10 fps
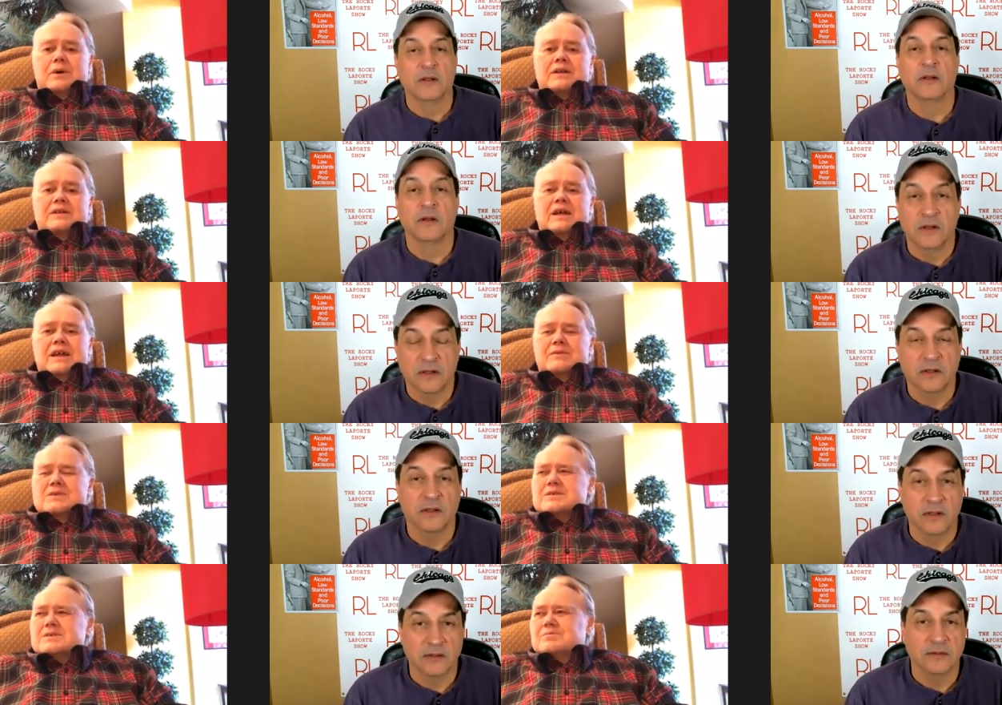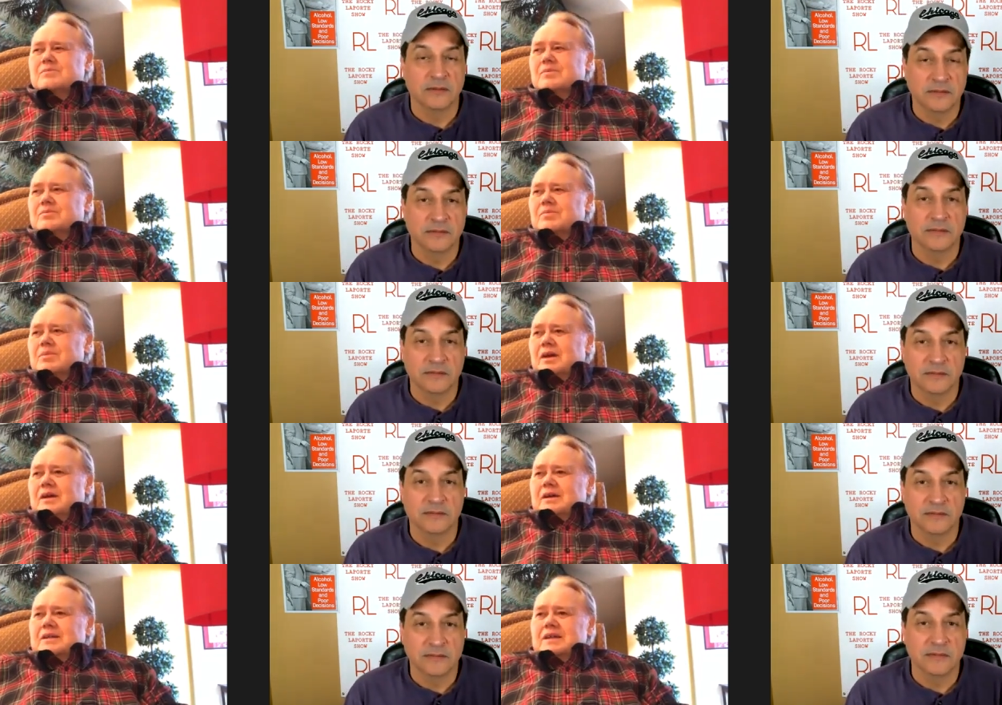Speaker 1: But then I was,
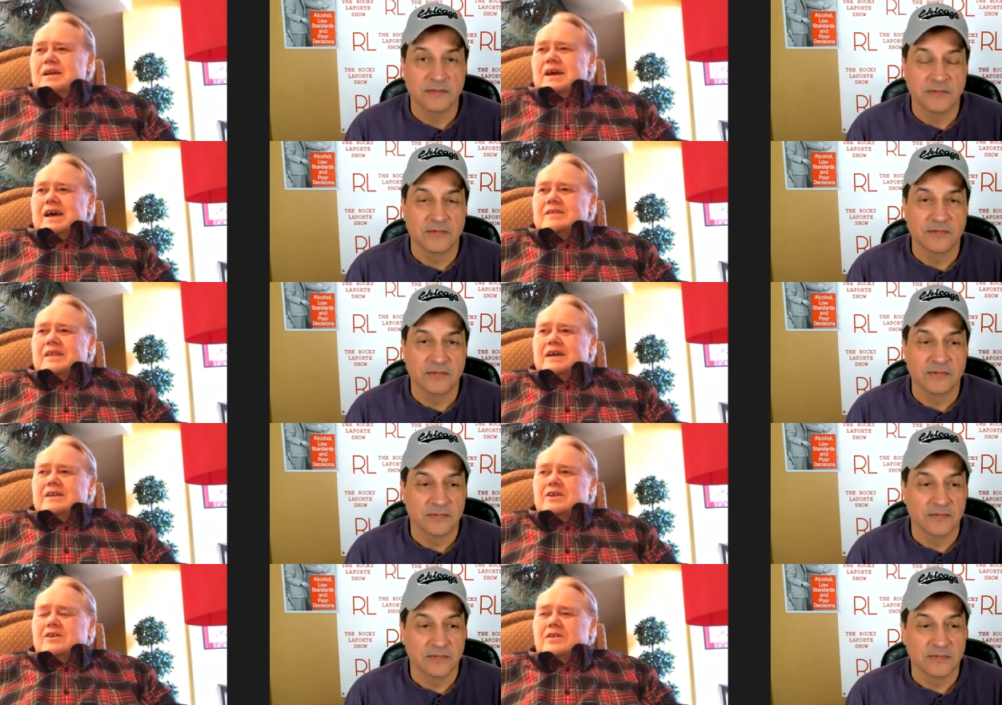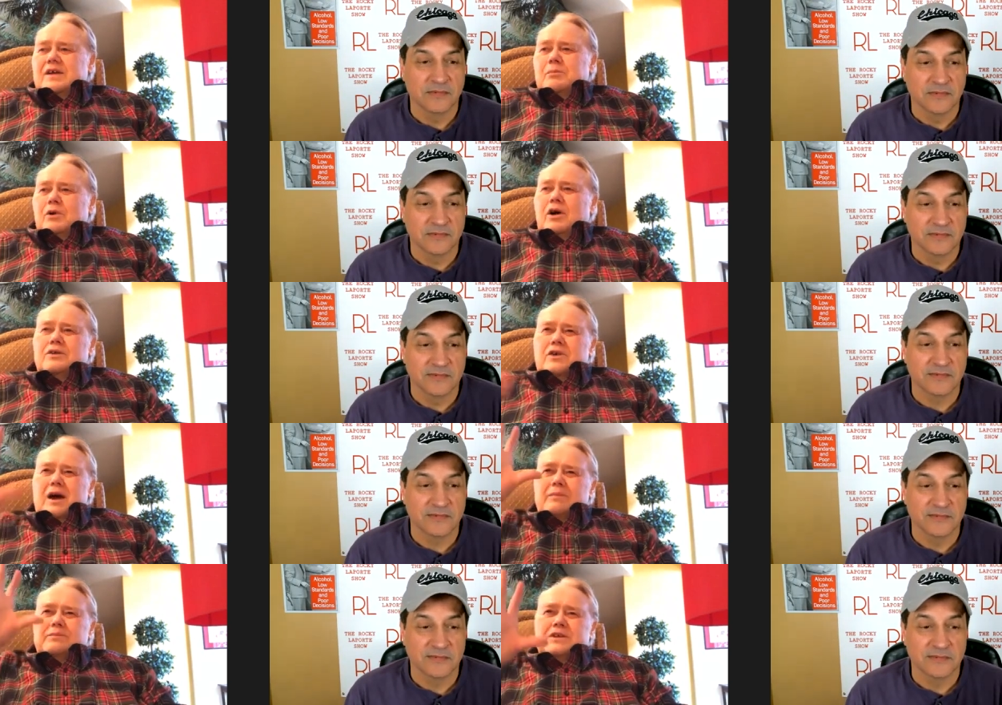then I had that, you know, that ball
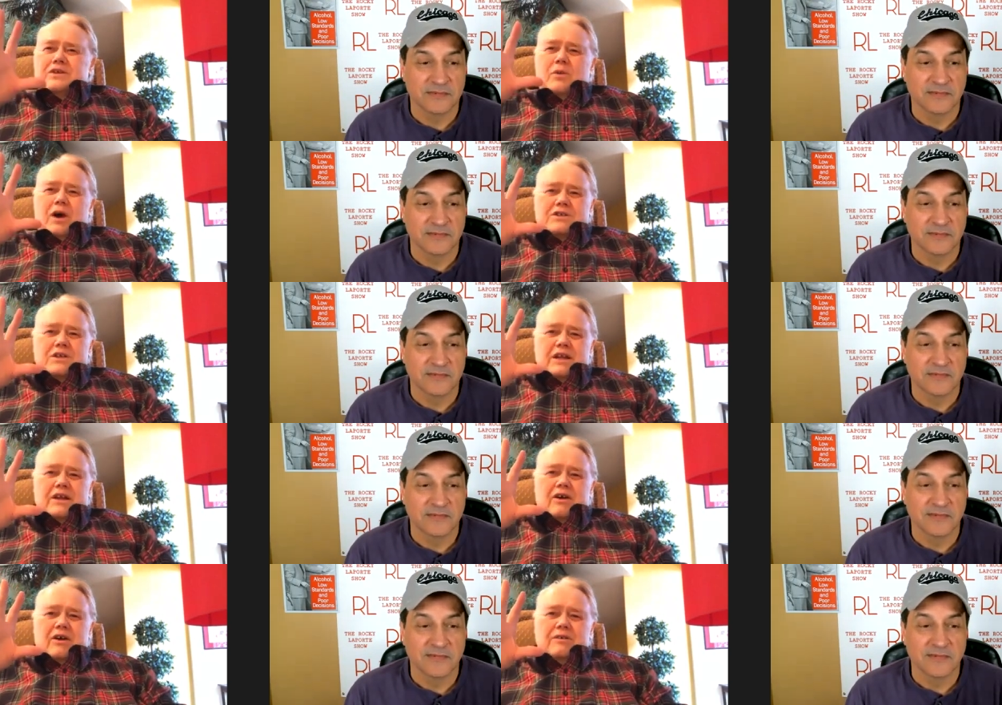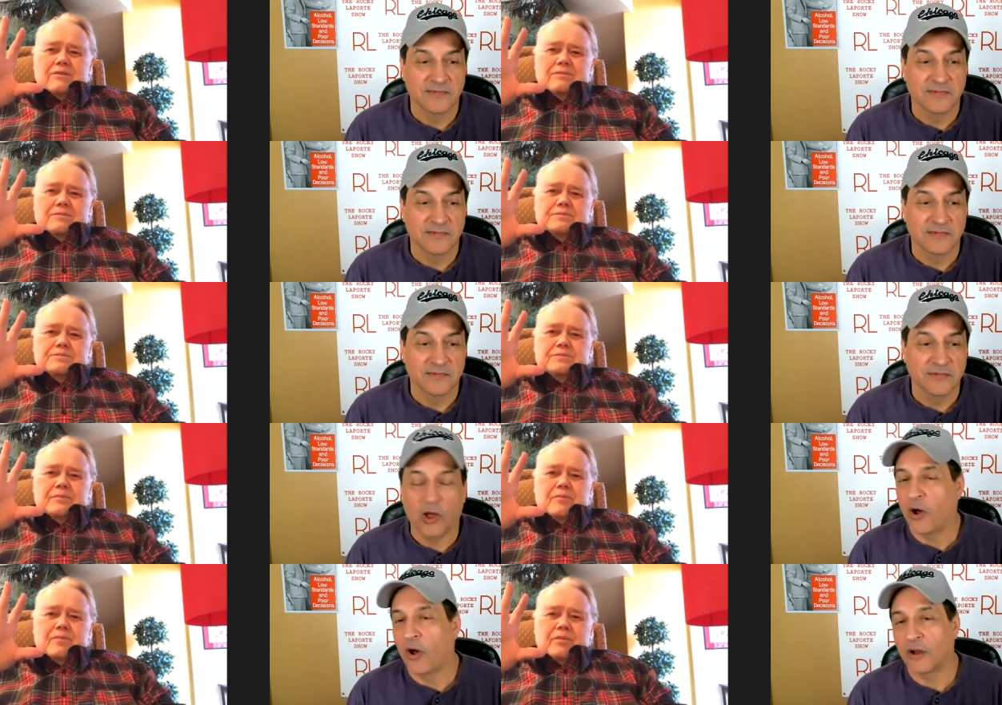drop. Did you watch it at all?
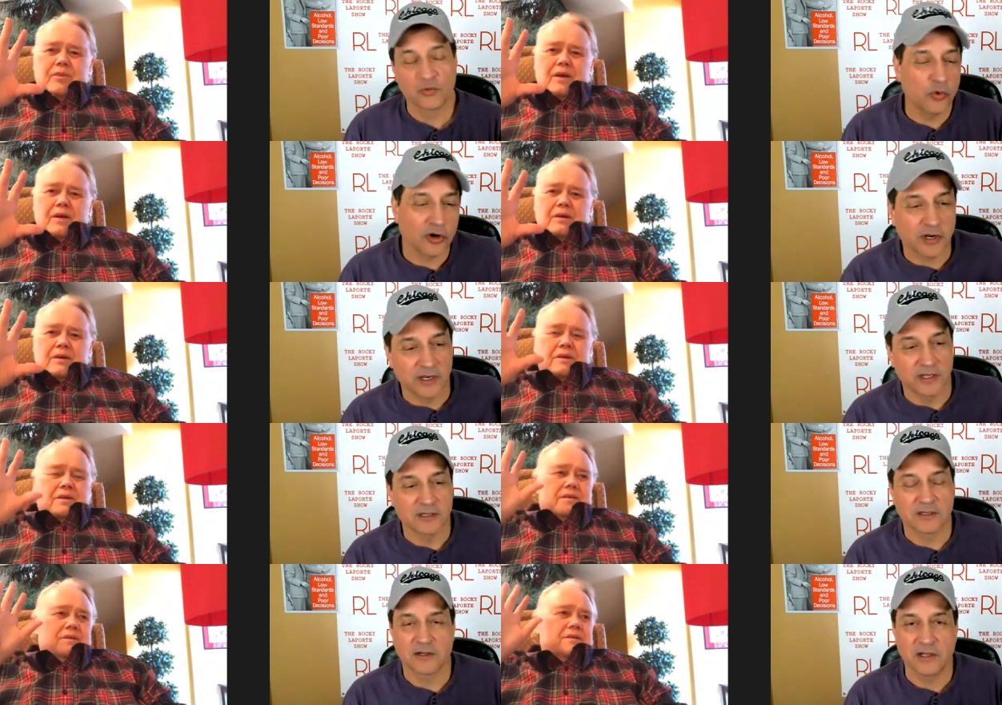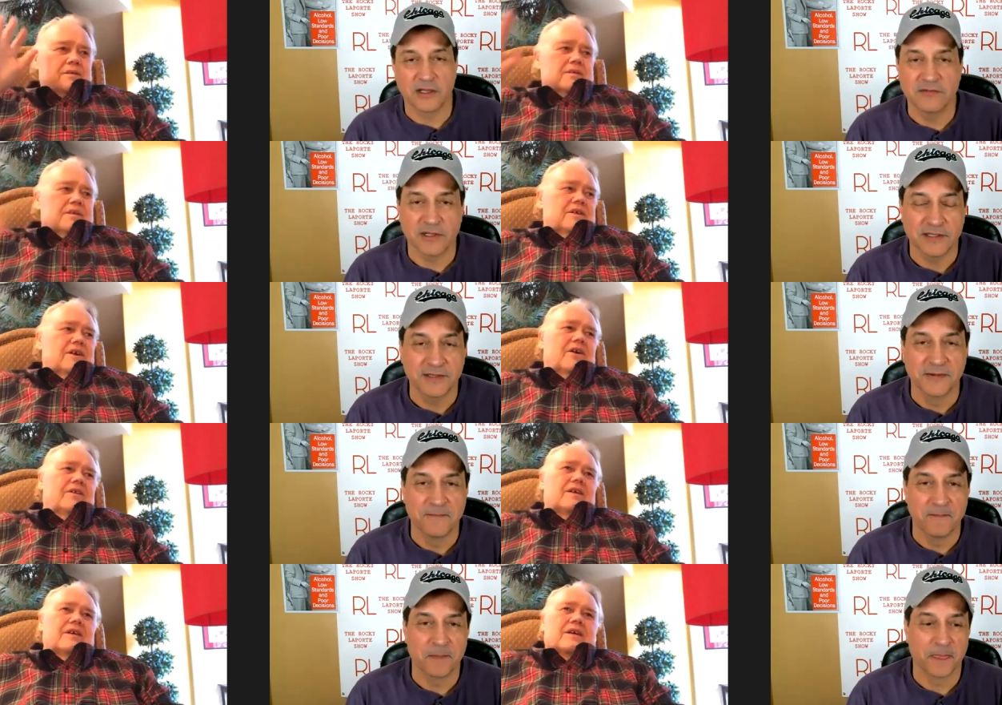
Speaker 2: No, I was working in Cleveland.
Speaker 1: Uh,
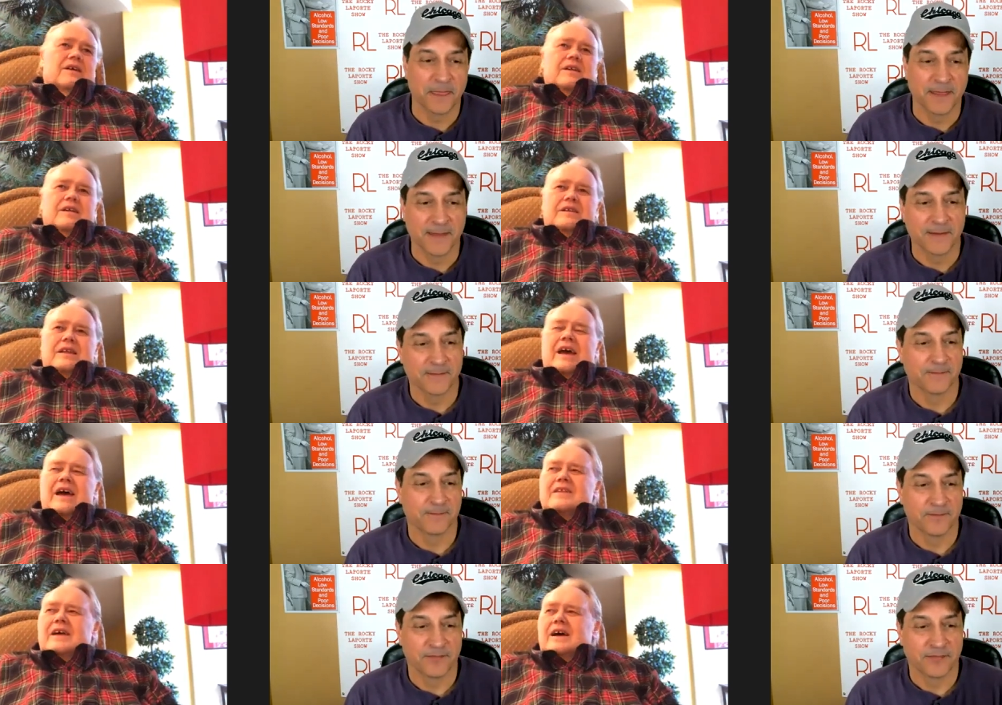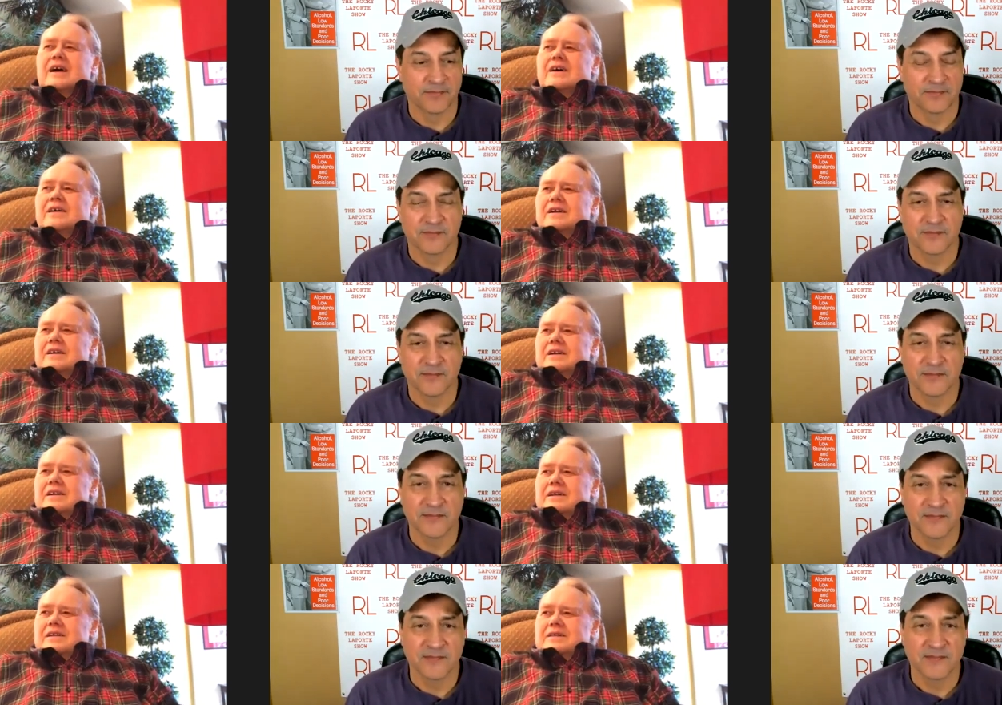they had the,
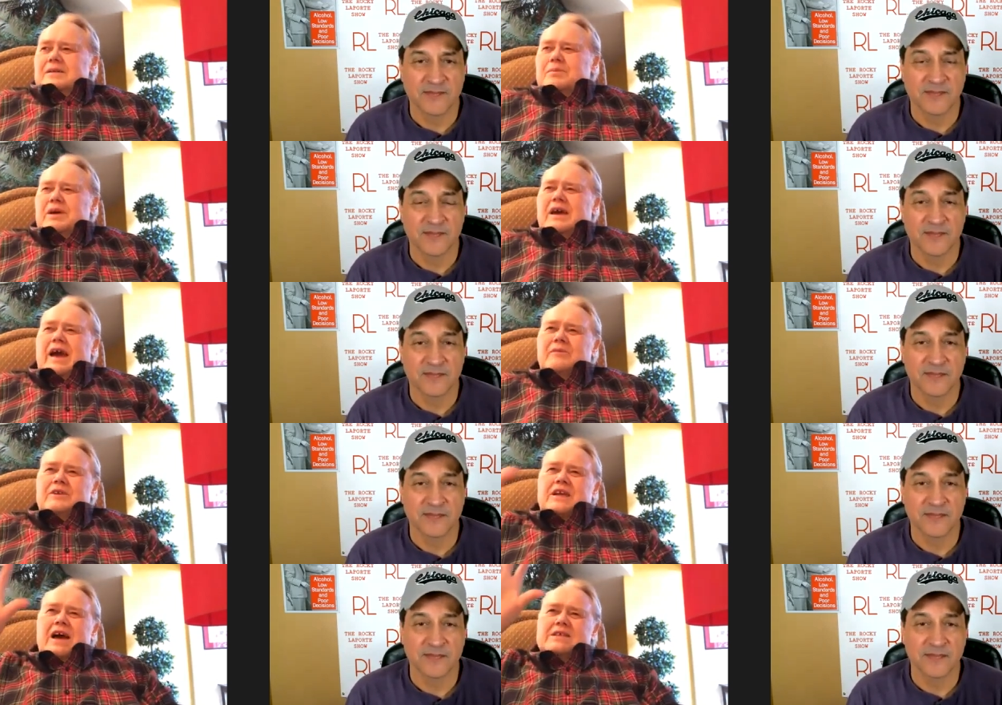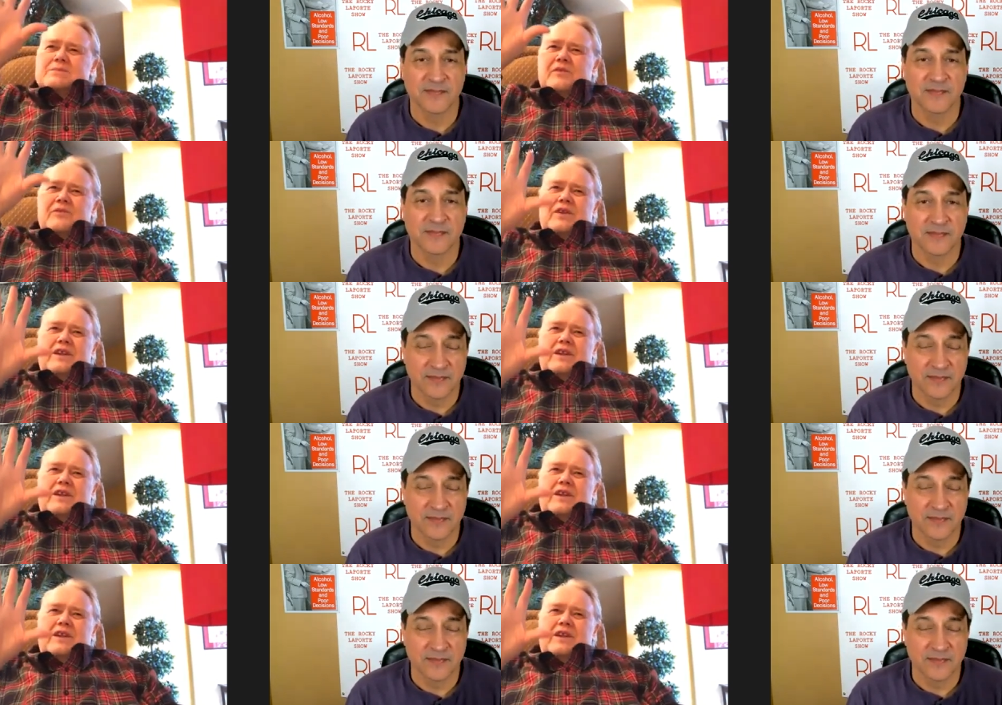the big advertisement for